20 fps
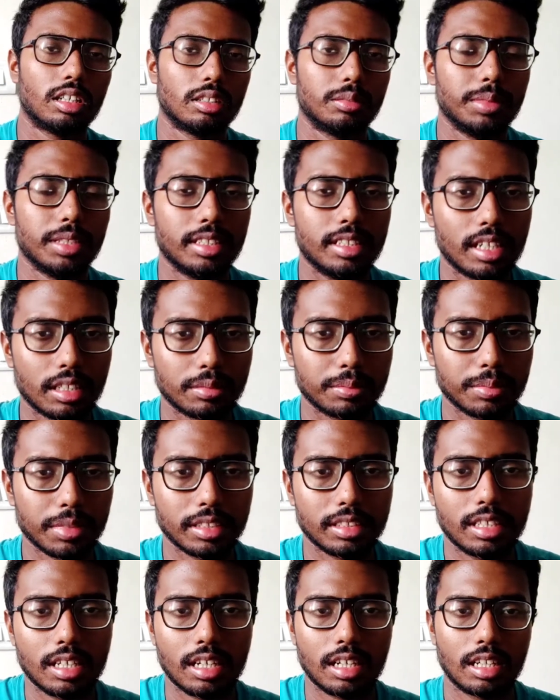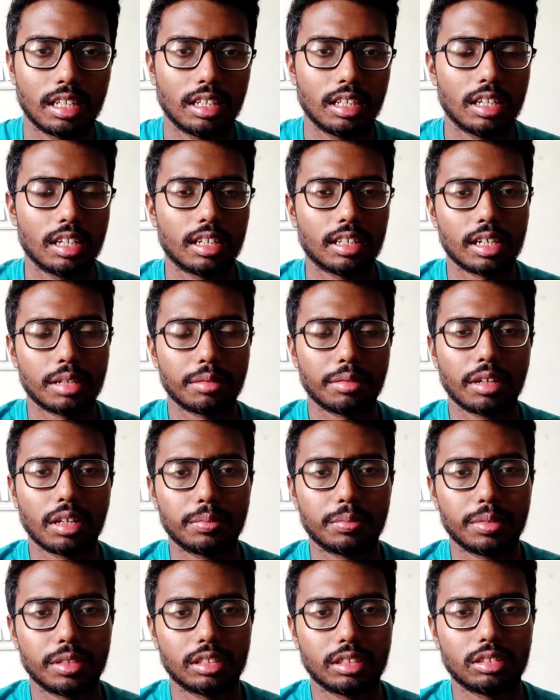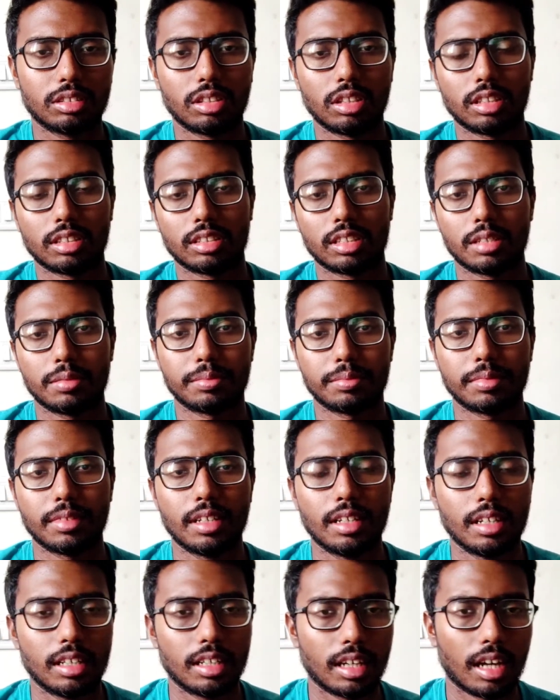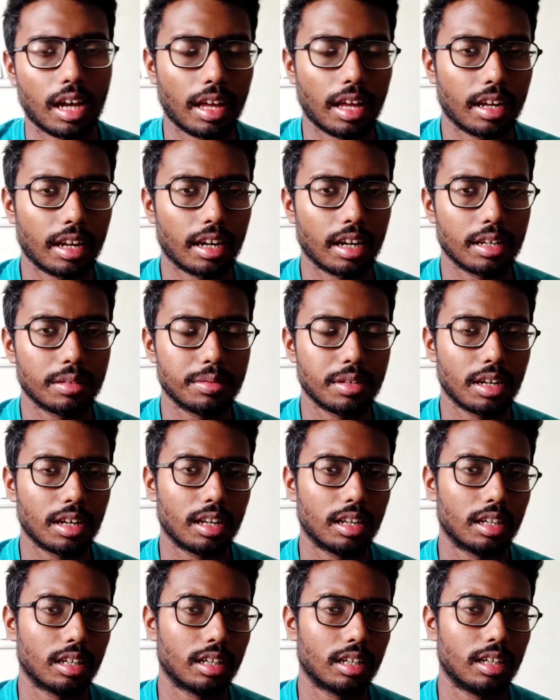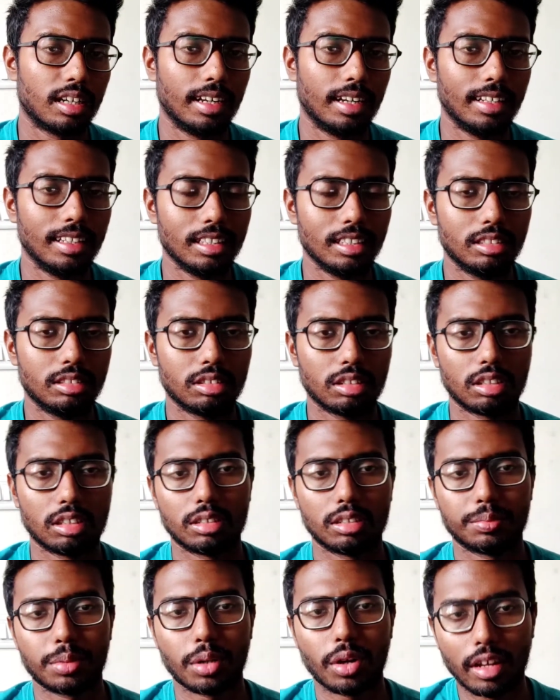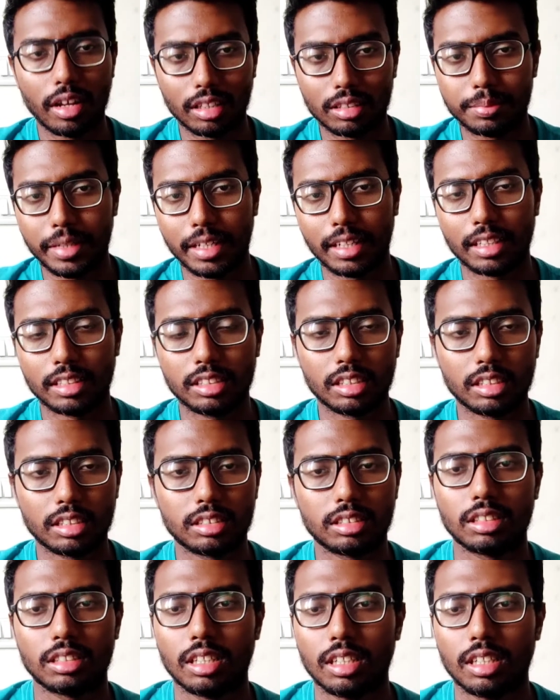be done by the developers or some higher level leads or product managers,